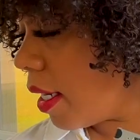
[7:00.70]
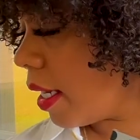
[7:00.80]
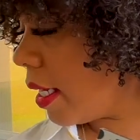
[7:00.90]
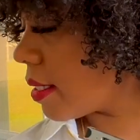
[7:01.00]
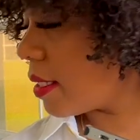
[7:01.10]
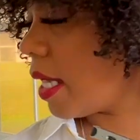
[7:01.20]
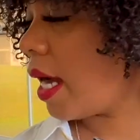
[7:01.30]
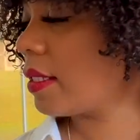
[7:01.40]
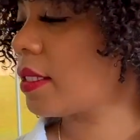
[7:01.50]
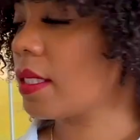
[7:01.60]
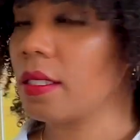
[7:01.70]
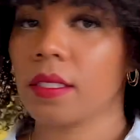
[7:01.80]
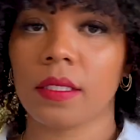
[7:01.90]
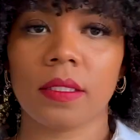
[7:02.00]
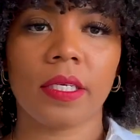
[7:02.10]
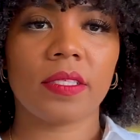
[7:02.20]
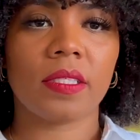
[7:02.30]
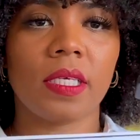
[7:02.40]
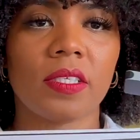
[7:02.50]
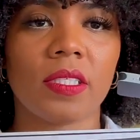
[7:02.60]
it's not,
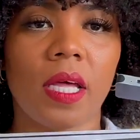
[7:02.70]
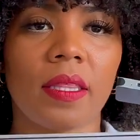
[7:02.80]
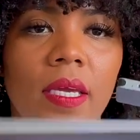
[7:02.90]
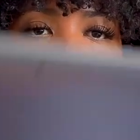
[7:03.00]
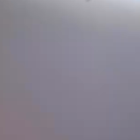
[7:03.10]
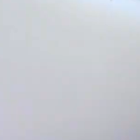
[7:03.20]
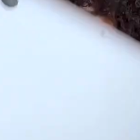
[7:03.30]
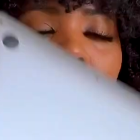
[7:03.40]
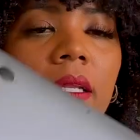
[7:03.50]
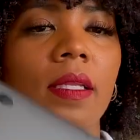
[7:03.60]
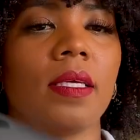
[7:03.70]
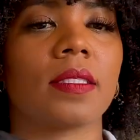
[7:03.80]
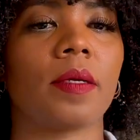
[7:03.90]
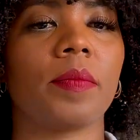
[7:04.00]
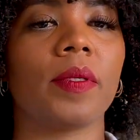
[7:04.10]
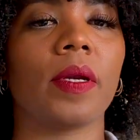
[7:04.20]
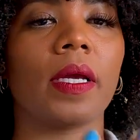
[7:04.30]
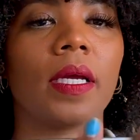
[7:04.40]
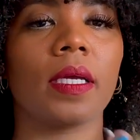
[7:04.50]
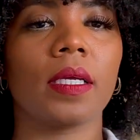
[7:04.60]
there's nothing on this computer.
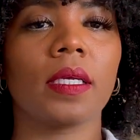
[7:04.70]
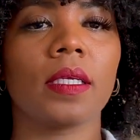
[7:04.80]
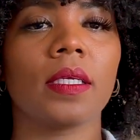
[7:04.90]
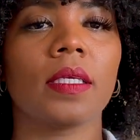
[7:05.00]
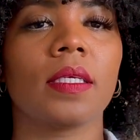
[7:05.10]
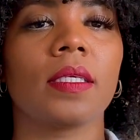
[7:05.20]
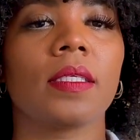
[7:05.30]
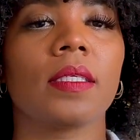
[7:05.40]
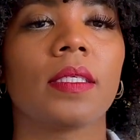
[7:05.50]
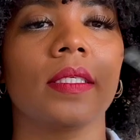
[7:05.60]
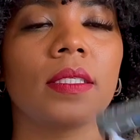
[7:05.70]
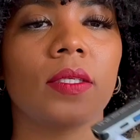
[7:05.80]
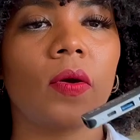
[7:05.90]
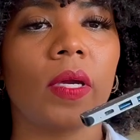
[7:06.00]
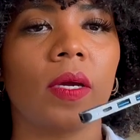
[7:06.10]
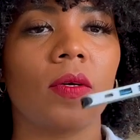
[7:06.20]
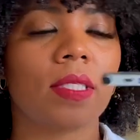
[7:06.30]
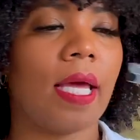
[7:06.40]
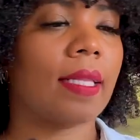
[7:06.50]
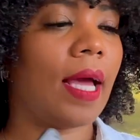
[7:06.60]
So it goes
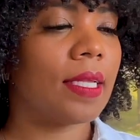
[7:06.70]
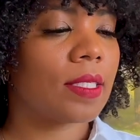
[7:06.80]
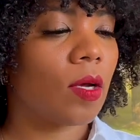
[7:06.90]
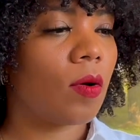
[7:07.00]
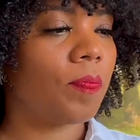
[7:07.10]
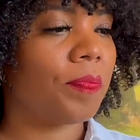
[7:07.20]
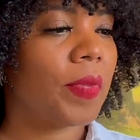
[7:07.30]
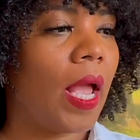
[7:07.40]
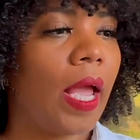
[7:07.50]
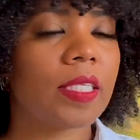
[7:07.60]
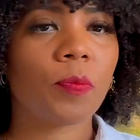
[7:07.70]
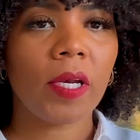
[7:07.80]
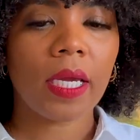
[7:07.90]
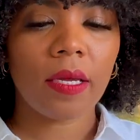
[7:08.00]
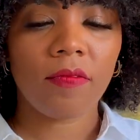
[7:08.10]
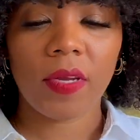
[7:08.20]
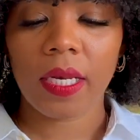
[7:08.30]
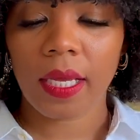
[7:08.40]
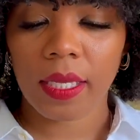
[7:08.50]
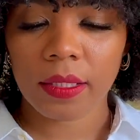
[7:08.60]
like that. So it's pretty
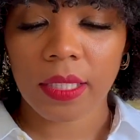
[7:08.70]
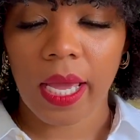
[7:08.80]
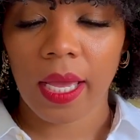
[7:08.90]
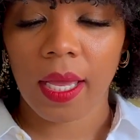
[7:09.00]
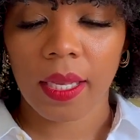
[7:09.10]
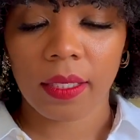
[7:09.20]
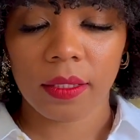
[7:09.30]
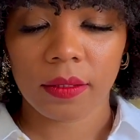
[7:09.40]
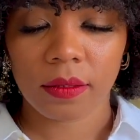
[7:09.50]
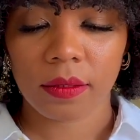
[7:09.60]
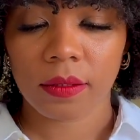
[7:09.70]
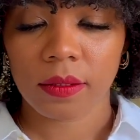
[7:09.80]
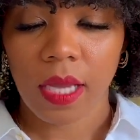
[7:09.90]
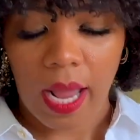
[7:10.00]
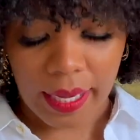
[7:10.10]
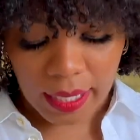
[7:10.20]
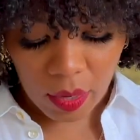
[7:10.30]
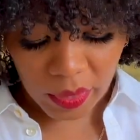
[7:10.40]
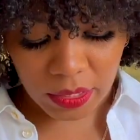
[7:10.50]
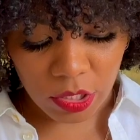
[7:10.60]
convenient and I can't
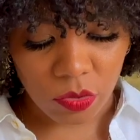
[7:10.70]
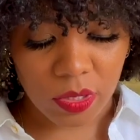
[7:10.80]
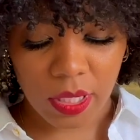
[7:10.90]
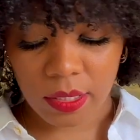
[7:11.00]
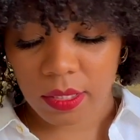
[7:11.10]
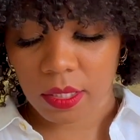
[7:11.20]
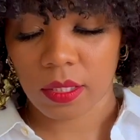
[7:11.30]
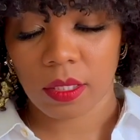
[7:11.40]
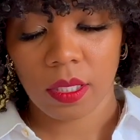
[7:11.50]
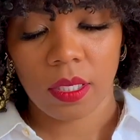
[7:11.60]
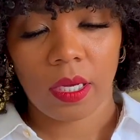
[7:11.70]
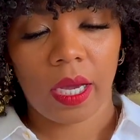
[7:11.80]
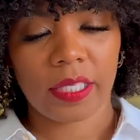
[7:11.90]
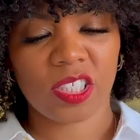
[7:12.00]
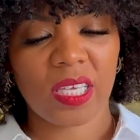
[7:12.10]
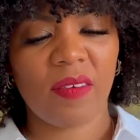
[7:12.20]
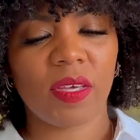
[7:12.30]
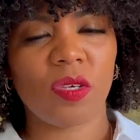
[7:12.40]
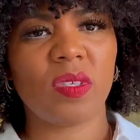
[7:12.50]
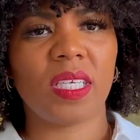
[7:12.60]
wait to use it. I just
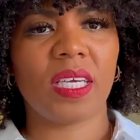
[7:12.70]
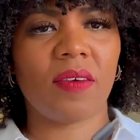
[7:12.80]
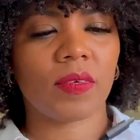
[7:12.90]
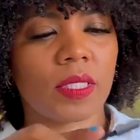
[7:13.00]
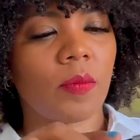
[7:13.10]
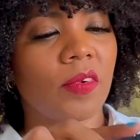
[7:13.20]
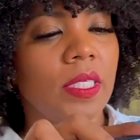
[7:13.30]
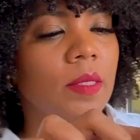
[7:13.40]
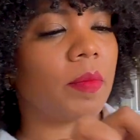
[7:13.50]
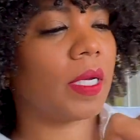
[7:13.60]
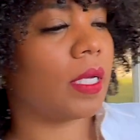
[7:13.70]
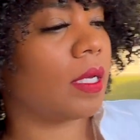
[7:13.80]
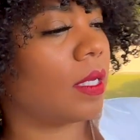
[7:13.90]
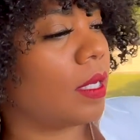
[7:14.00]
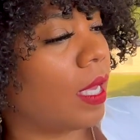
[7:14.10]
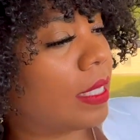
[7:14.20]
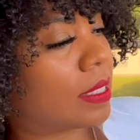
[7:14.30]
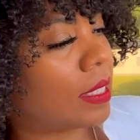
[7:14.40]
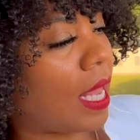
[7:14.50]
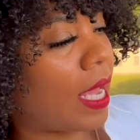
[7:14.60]
haven't used it yet for some reason, but it
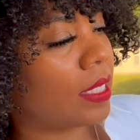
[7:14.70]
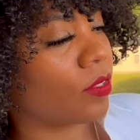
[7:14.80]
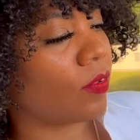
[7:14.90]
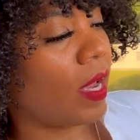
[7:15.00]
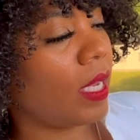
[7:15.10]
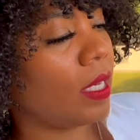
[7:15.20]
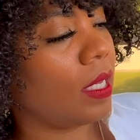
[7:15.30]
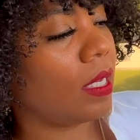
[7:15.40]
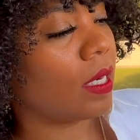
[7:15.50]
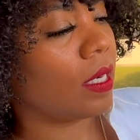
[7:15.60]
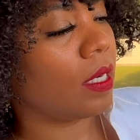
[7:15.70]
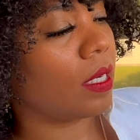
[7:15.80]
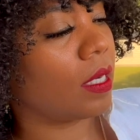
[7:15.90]
slides right in here.